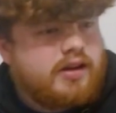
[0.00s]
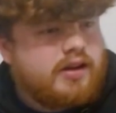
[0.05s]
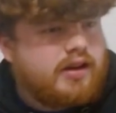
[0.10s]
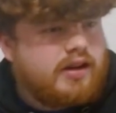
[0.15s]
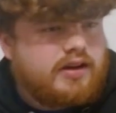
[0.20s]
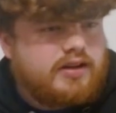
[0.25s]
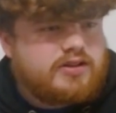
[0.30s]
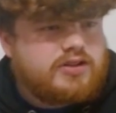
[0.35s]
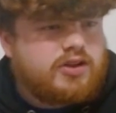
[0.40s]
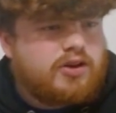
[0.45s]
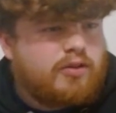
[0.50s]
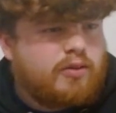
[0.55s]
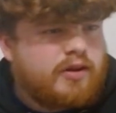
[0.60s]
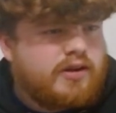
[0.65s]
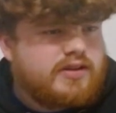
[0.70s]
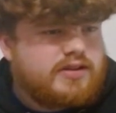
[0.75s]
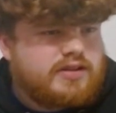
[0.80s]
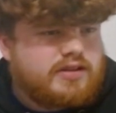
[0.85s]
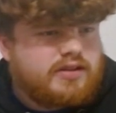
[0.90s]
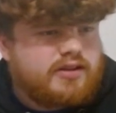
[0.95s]
and as
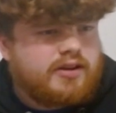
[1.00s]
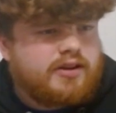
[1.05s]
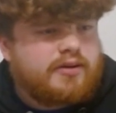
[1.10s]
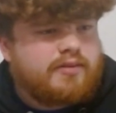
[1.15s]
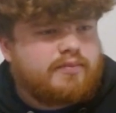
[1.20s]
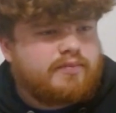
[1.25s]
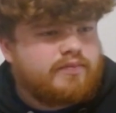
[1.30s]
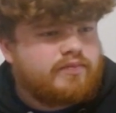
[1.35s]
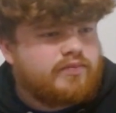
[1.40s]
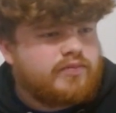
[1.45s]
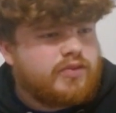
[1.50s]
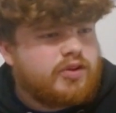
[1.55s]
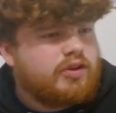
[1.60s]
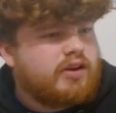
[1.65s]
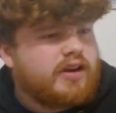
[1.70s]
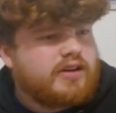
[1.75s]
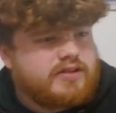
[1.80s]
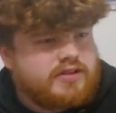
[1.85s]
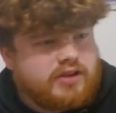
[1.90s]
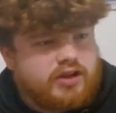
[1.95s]
always, you
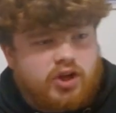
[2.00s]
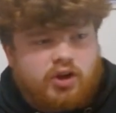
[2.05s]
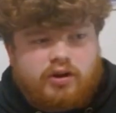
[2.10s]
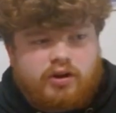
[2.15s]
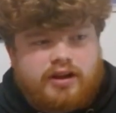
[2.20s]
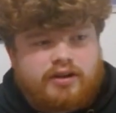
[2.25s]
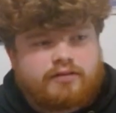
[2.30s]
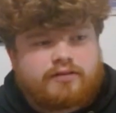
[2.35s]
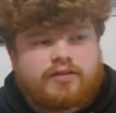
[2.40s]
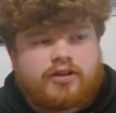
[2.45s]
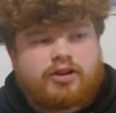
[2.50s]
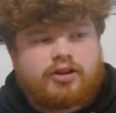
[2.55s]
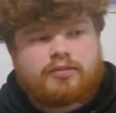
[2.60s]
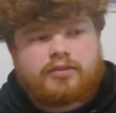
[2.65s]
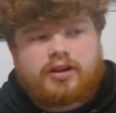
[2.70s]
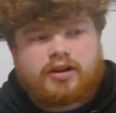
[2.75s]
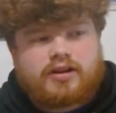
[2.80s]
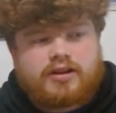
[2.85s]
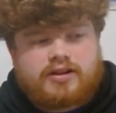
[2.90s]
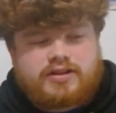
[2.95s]
guys can go ahead and follow
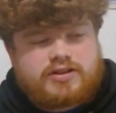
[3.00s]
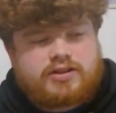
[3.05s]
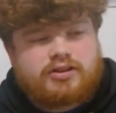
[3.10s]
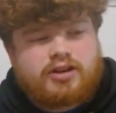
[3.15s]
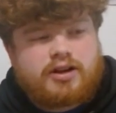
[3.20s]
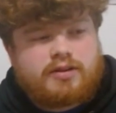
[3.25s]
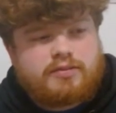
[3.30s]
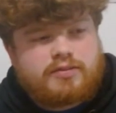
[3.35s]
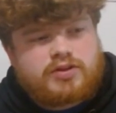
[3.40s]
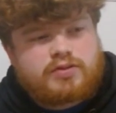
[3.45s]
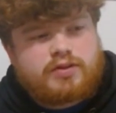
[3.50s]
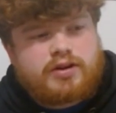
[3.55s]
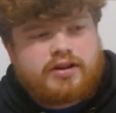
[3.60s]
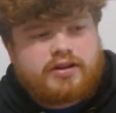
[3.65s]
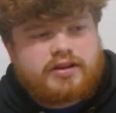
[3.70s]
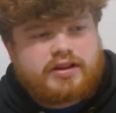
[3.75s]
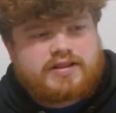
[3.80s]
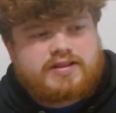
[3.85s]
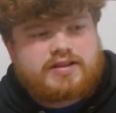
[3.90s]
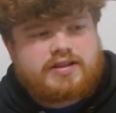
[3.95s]
me on Instagram as well.
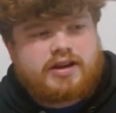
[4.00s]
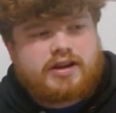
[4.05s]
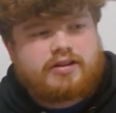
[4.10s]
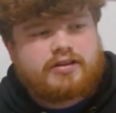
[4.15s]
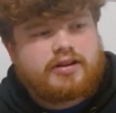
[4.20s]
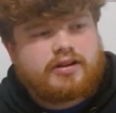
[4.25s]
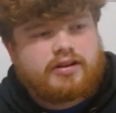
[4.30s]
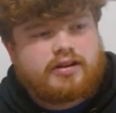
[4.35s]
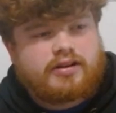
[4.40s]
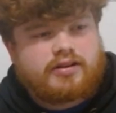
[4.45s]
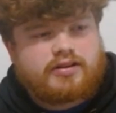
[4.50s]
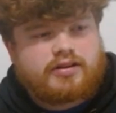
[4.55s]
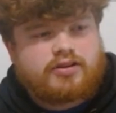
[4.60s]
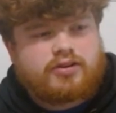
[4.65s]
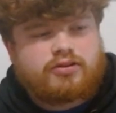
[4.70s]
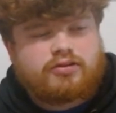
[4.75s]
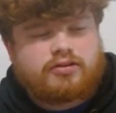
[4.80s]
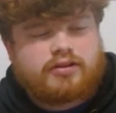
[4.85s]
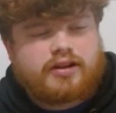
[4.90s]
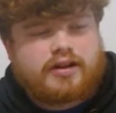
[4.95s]
That's down there in the
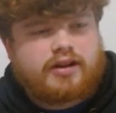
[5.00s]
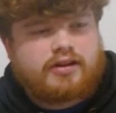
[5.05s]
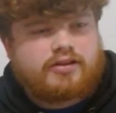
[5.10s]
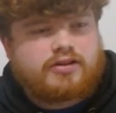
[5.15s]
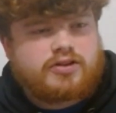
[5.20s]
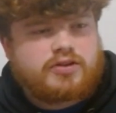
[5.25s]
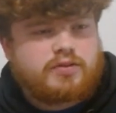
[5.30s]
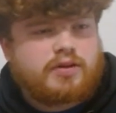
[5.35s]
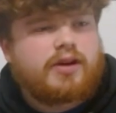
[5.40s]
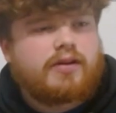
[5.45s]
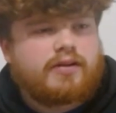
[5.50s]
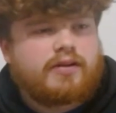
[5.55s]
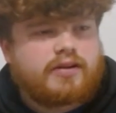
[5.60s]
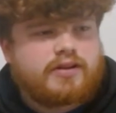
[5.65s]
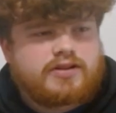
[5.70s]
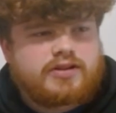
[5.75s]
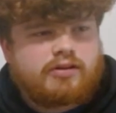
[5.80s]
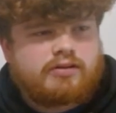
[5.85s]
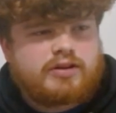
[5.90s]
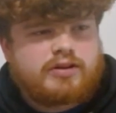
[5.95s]
new layout as well, and
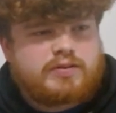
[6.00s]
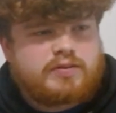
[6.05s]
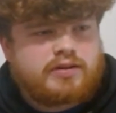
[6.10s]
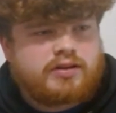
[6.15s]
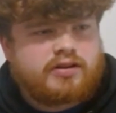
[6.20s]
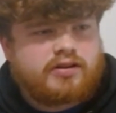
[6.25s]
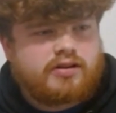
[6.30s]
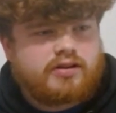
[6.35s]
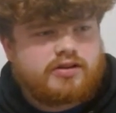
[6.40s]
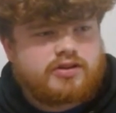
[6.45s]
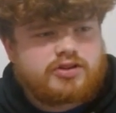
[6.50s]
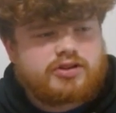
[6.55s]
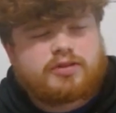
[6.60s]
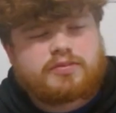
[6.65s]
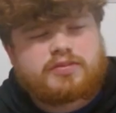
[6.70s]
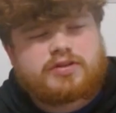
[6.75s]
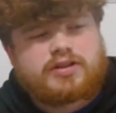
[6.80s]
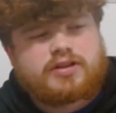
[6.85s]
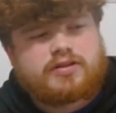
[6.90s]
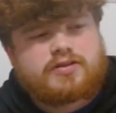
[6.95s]
it's always been in the
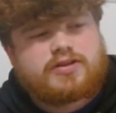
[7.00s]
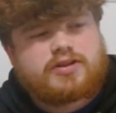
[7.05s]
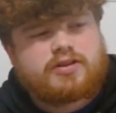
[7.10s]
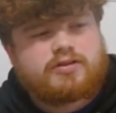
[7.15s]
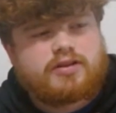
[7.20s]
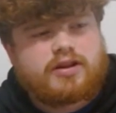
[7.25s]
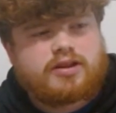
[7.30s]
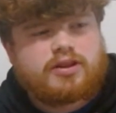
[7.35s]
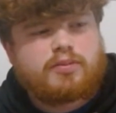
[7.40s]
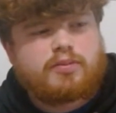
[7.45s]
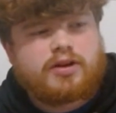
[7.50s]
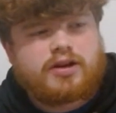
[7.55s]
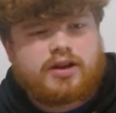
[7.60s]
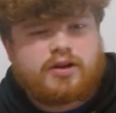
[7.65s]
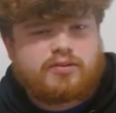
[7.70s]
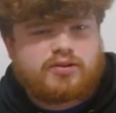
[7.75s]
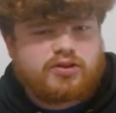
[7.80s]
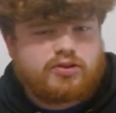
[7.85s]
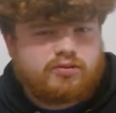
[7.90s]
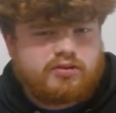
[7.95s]
description. So Nathan
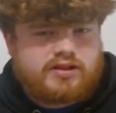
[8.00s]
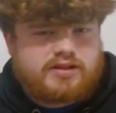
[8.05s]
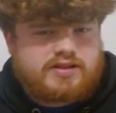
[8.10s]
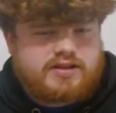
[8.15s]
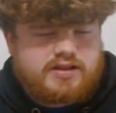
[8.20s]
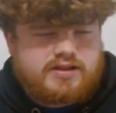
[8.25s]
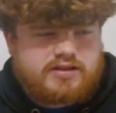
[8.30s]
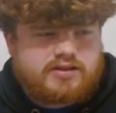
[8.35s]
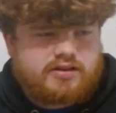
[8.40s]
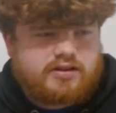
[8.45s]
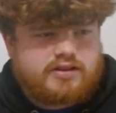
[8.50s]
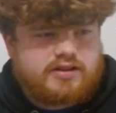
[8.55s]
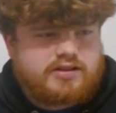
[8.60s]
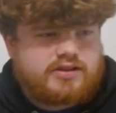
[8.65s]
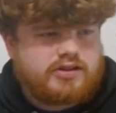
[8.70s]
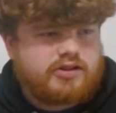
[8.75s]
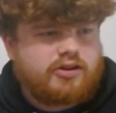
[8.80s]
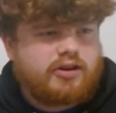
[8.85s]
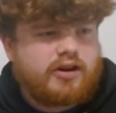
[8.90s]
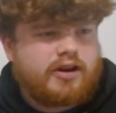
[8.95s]
Bunnett with 3 T's on
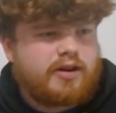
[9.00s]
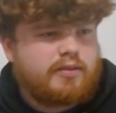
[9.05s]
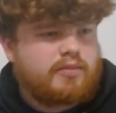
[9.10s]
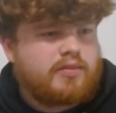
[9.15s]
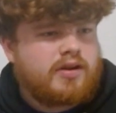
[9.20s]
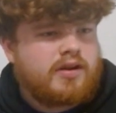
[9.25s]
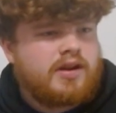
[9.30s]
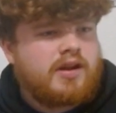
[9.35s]
Instagram.